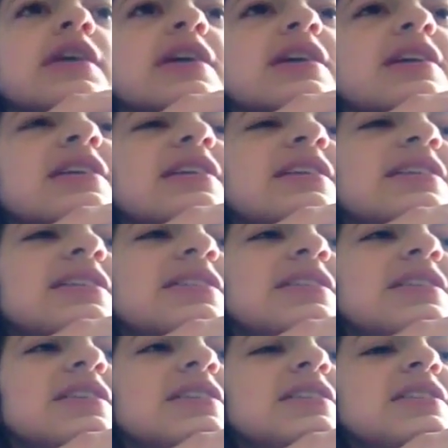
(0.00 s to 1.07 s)
it.
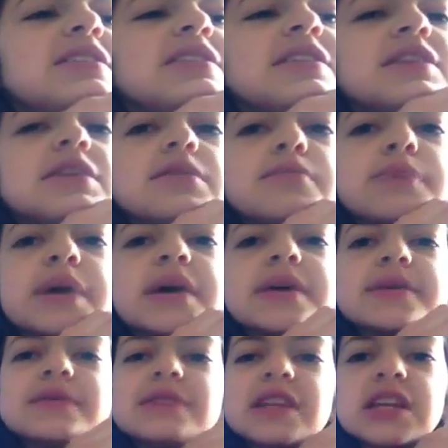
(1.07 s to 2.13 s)
But,
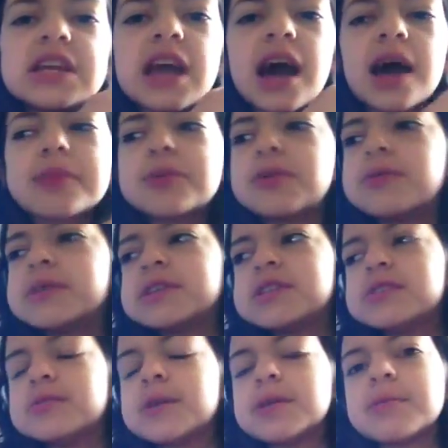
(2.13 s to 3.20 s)
yeah, I'm going
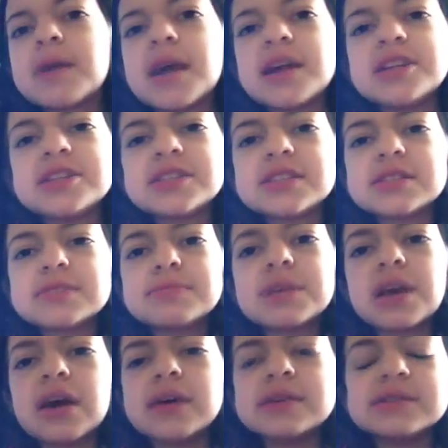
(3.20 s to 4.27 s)
to anyway, just
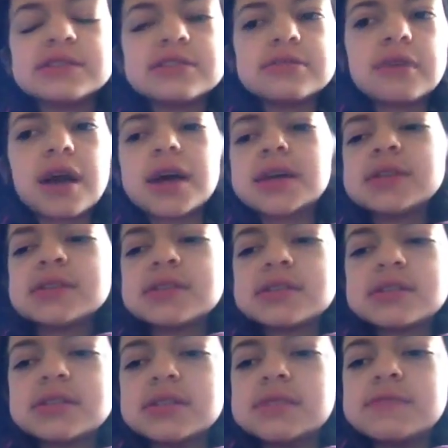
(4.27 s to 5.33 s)
because you guys
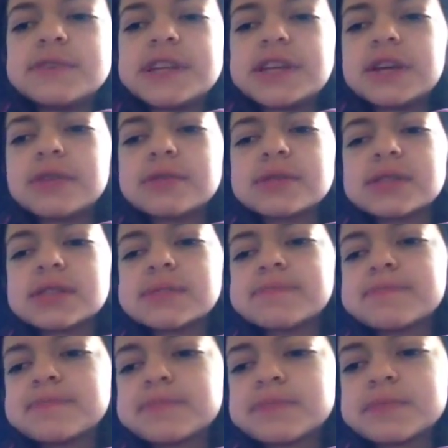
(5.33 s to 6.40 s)
need videos
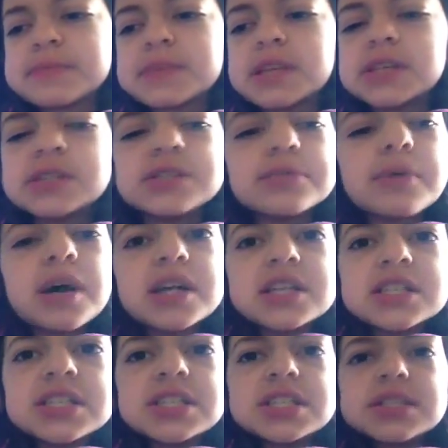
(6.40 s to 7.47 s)
to
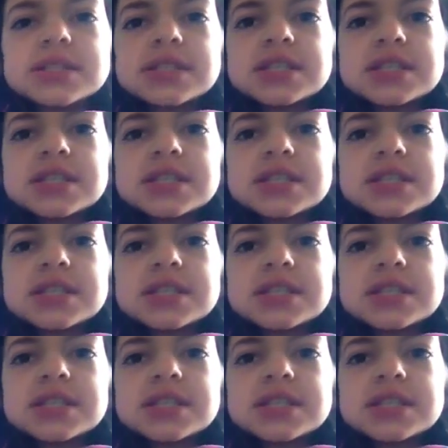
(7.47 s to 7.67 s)
watch.